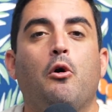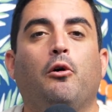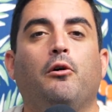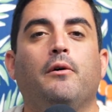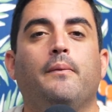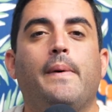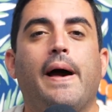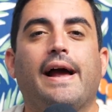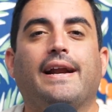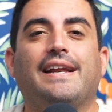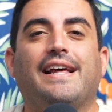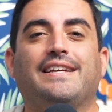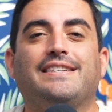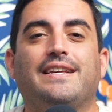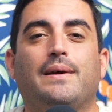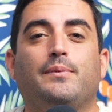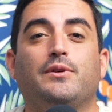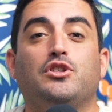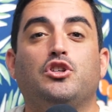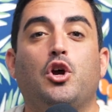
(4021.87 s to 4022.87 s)
We'll be back
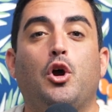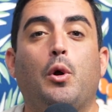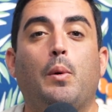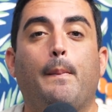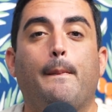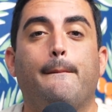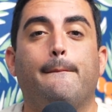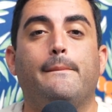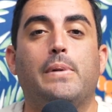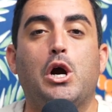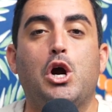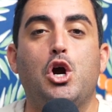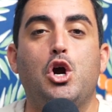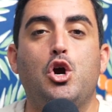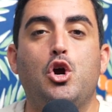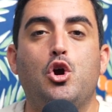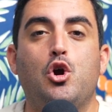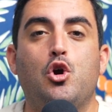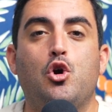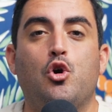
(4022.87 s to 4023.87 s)
next episode.
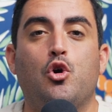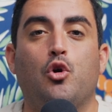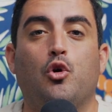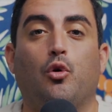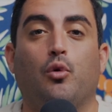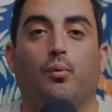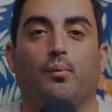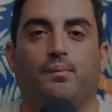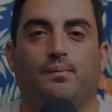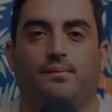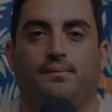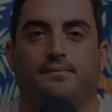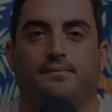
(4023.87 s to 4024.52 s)
Boom.